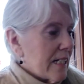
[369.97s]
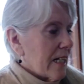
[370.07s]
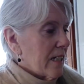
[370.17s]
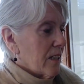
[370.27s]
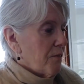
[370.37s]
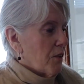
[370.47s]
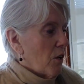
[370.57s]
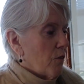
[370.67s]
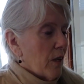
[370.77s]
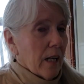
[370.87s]
it said to leave it
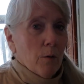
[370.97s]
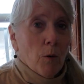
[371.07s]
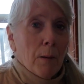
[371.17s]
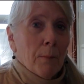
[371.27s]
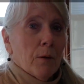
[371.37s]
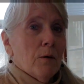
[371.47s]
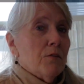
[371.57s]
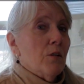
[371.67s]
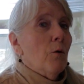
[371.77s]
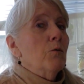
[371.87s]
overnight and wipe it off.
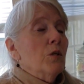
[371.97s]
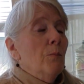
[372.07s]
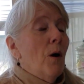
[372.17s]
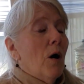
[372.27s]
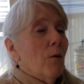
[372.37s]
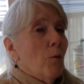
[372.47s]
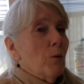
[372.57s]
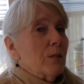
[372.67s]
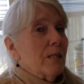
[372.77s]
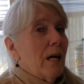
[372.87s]
So tomorrow
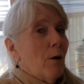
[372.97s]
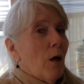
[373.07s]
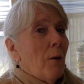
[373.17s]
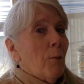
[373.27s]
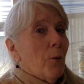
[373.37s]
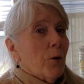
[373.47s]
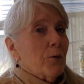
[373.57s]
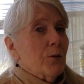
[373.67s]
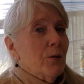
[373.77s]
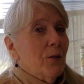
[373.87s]
we'll see how that
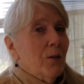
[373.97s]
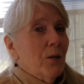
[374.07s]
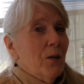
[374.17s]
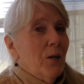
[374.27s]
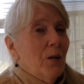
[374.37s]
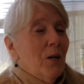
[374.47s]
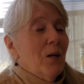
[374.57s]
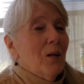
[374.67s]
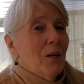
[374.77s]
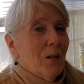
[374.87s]
works. That'll be cool.
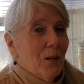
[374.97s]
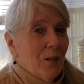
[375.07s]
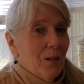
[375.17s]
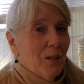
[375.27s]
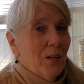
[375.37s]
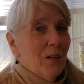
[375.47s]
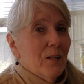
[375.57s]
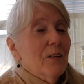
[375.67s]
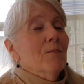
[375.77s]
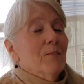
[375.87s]
That'll be for
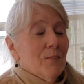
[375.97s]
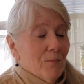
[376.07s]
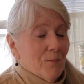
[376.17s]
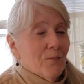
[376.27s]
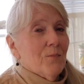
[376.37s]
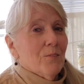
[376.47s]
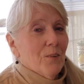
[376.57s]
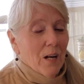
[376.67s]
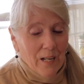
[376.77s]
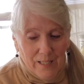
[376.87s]
tomorrow's vlog. We'll let you
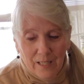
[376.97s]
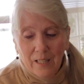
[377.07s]
know how that